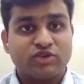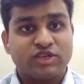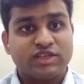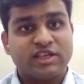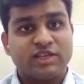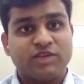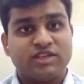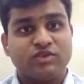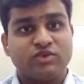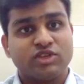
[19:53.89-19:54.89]
So these are the
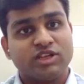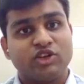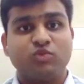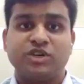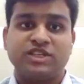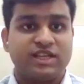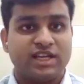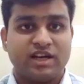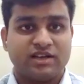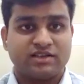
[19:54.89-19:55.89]
basic questions that
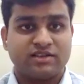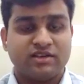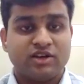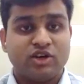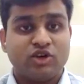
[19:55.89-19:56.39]
UPSC can ask.